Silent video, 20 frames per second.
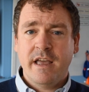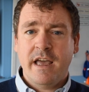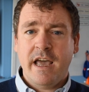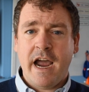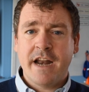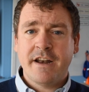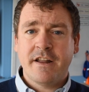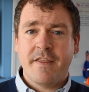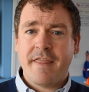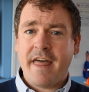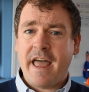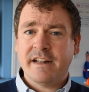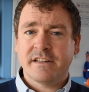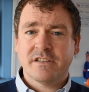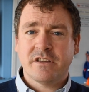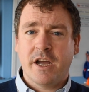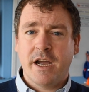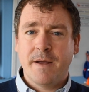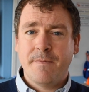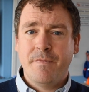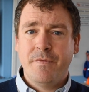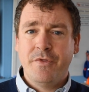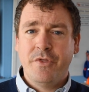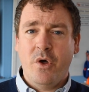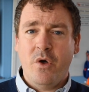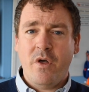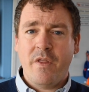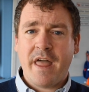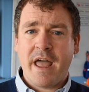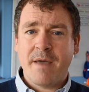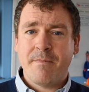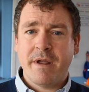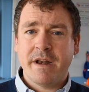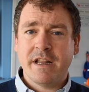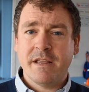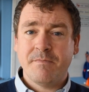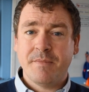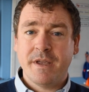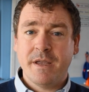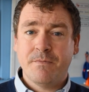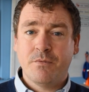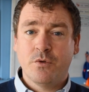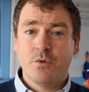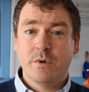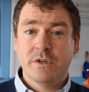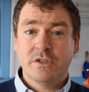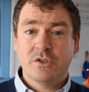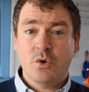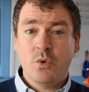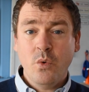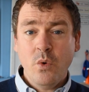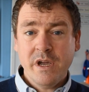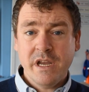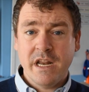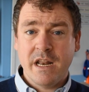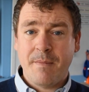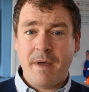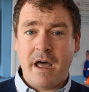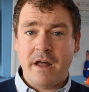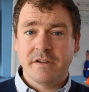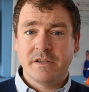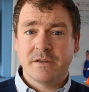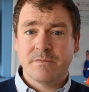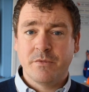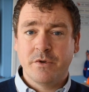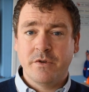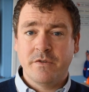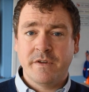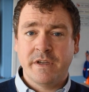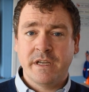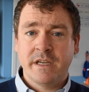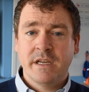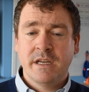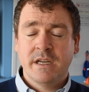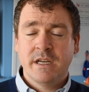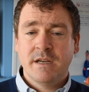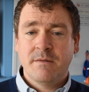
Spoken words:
and at that time not that many people were talking about this movie,